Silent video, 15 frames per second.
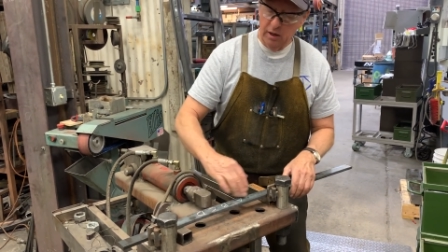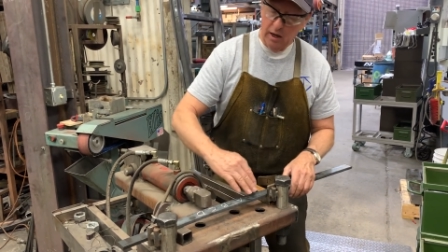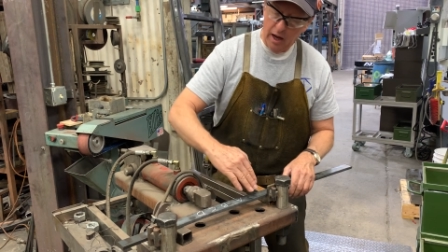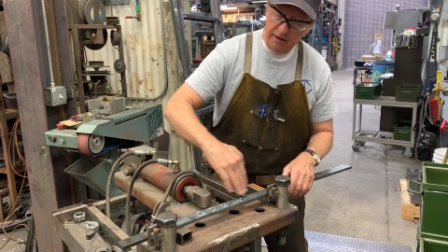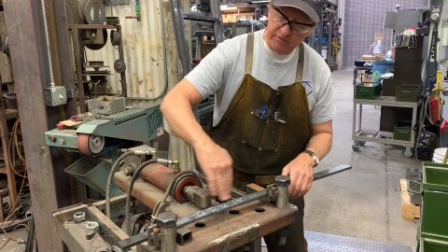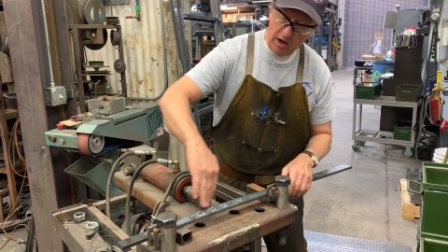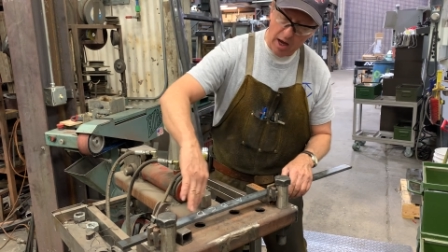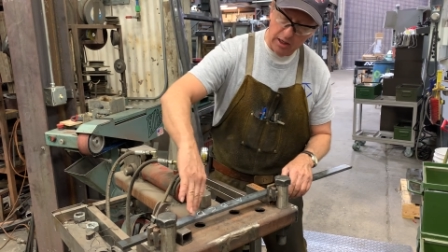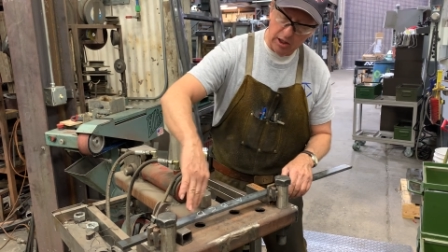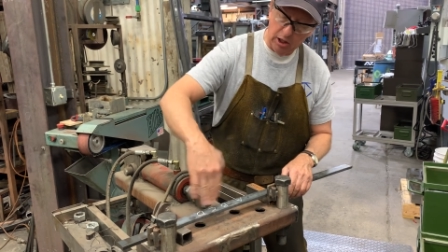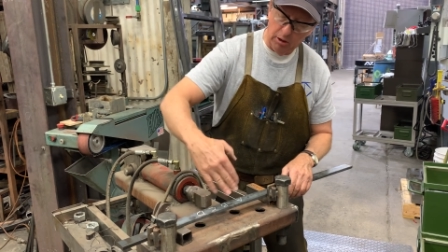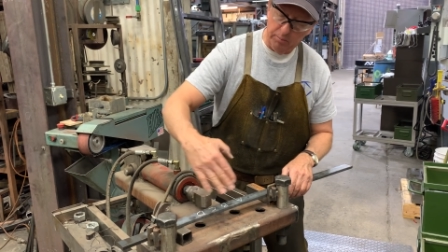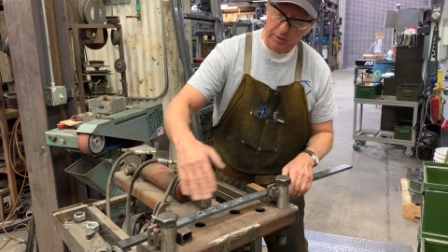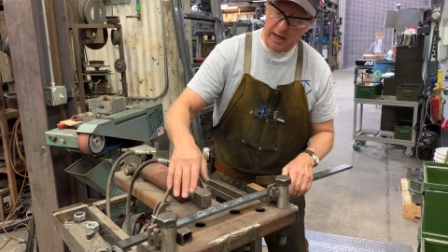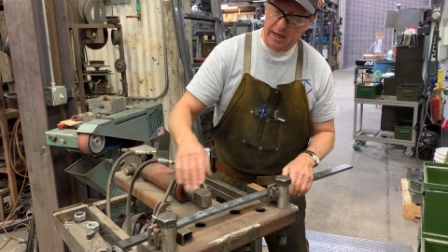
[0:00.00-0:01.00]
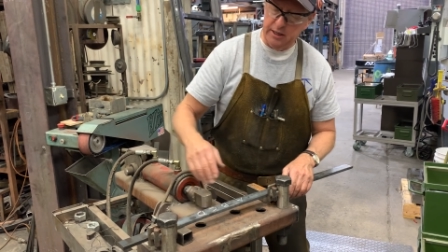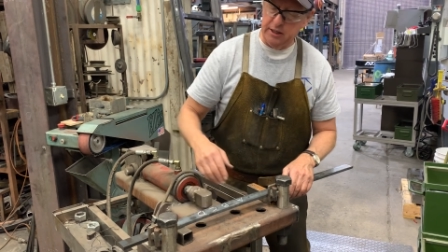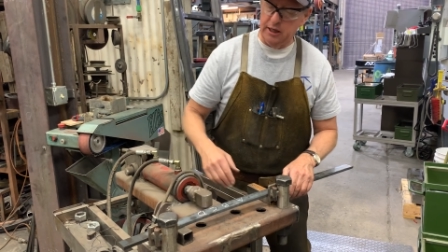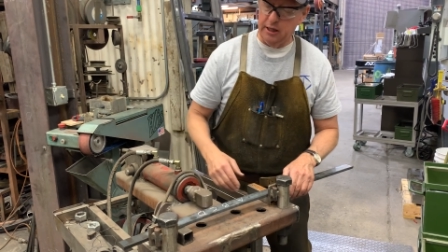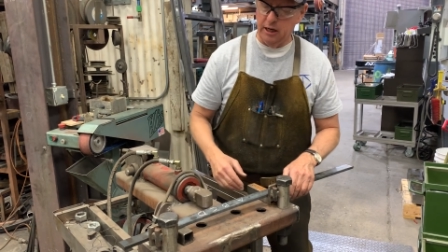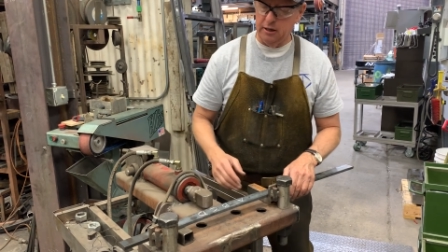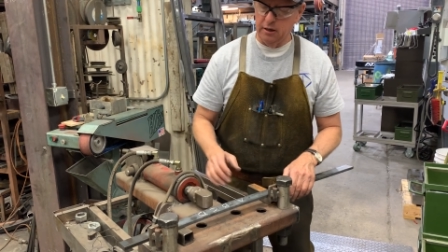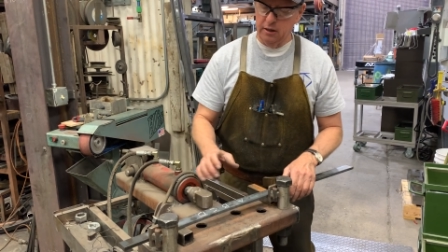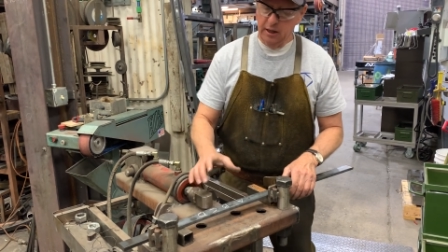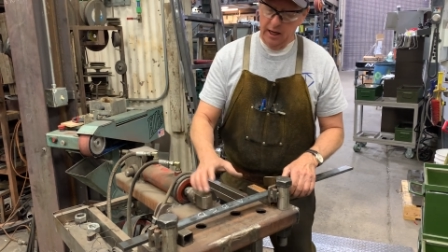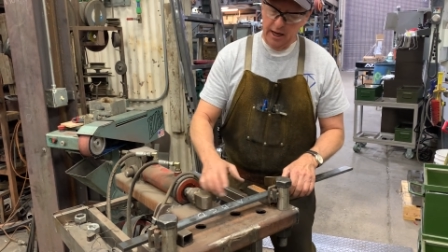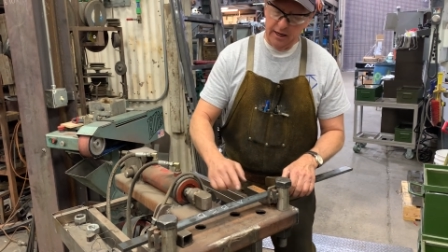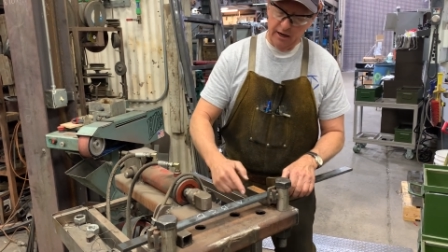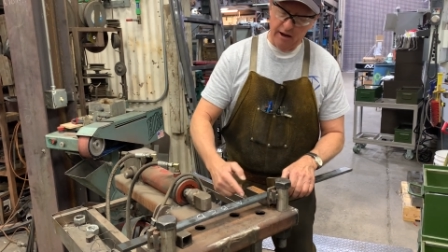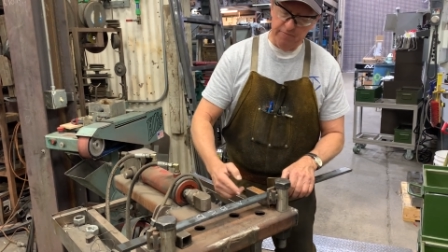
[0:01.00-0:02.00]
I've got a little bend in it,
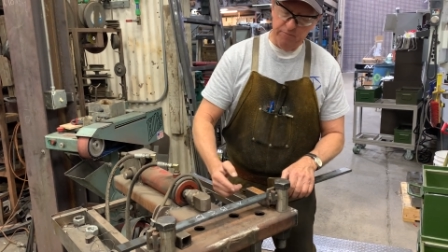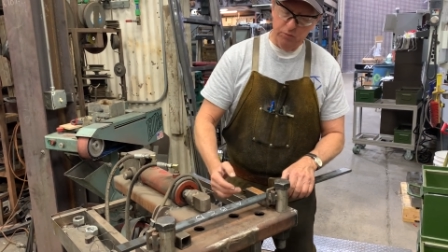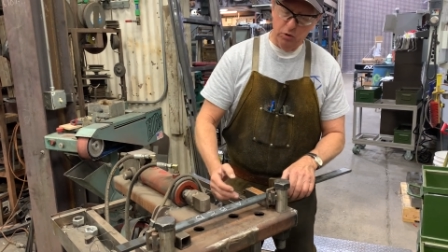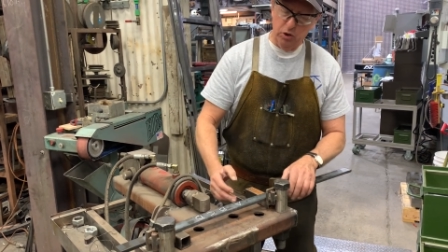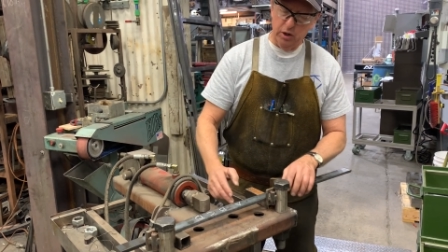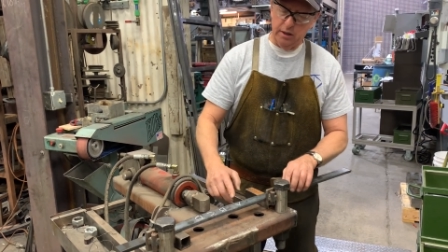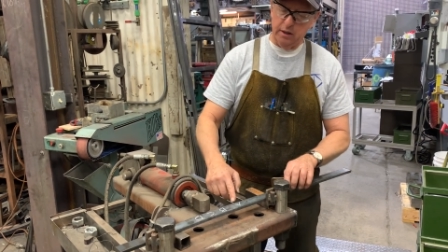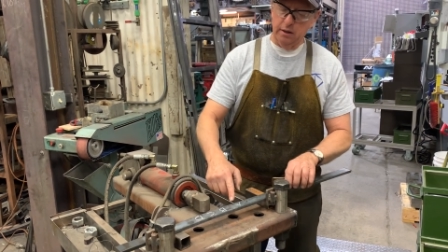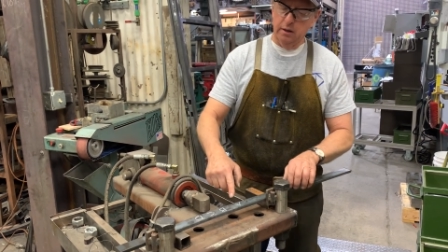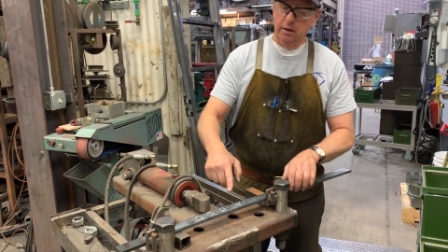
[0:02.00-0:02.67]
and I've put